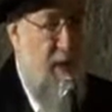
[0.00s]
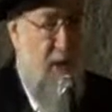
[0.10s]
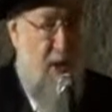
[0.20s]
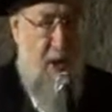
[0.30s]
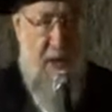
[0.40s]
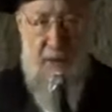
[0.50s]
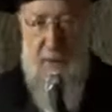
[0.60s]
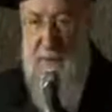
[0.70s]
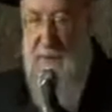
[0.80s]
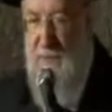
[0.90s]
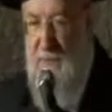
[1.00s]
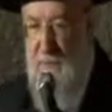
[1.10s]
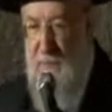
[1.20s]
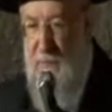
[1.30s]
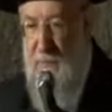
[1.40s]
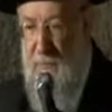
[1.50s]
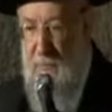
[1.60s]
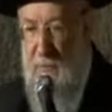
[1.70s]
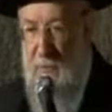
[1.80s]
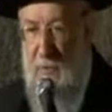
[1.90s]
the leaders,
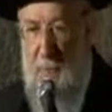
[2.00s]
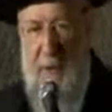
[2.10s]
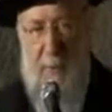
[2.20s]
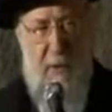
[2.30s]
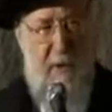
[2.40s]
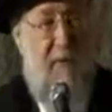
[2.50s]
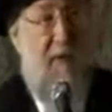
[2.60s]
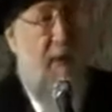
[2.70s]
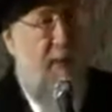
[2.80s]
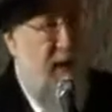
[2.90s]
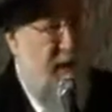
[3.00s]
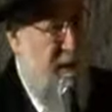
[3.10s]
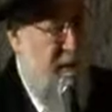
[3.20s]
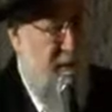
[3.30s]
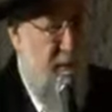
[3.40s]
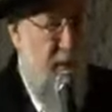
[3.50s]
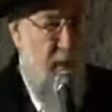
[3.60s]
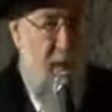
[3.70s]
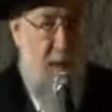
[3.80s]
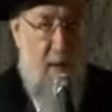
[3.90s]
the people, the families.
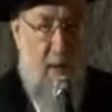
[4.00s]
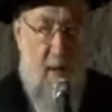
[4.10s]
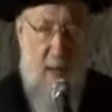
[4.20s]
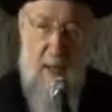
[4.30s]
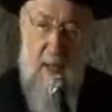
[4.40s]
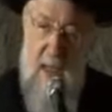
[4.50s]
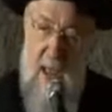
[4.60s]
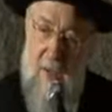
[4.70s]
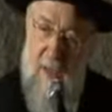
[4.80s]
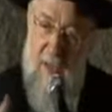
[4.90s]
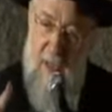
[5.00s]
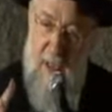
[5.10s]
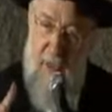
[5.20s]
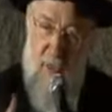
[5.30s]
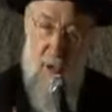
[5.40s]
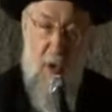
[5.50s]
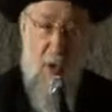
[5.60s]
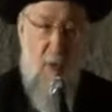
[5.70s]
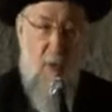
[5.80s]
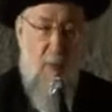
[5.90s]
Enter into the
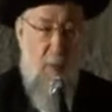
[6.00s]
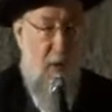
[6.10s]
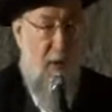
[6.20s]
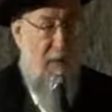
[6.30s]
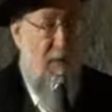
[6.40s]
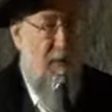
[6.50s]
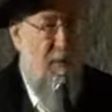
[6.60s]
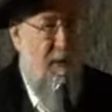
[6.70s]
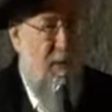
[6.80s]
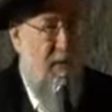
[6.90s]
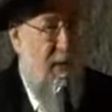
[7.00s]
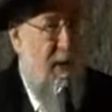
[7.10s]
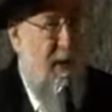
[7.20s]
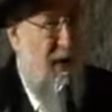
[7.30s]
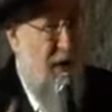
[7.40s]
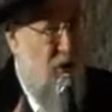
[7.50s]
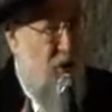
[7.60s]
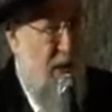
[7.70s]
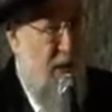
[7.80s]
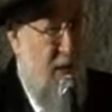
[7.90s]
home of a family in a
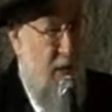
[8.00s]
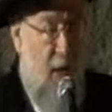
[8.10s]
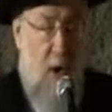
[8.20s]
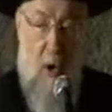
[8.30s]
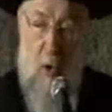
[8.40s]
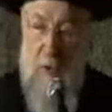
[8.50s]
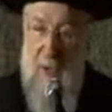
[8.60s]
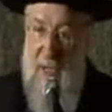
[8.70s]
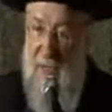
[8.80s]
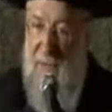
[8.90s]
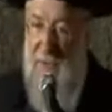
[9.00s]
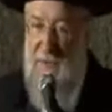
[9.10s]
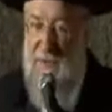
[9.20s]
shtetl or in a great